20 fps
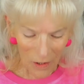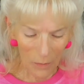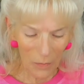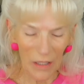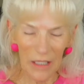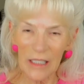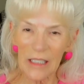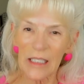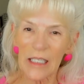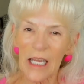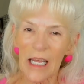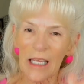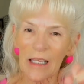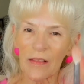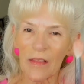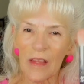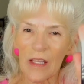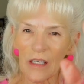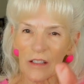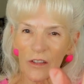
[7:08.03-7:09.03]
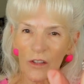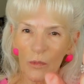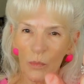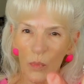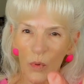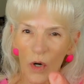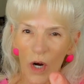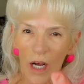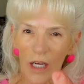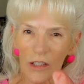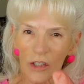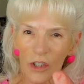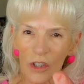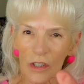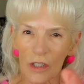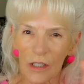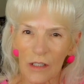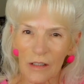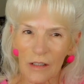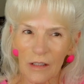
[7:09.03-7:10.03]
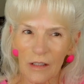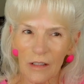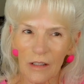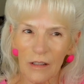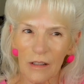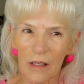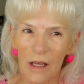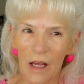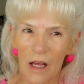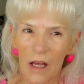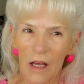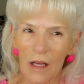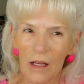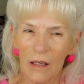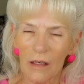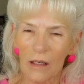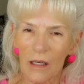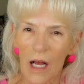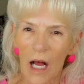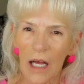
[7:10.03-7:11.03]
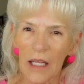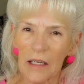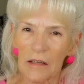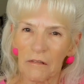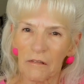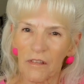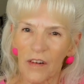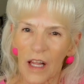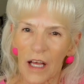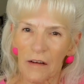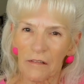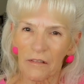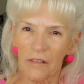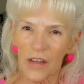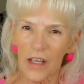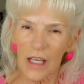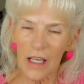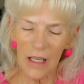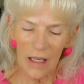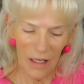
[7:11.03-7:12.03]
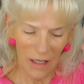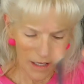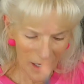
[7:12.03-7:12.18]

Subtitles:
I'm going to take this brush, because it's kind of fluffy,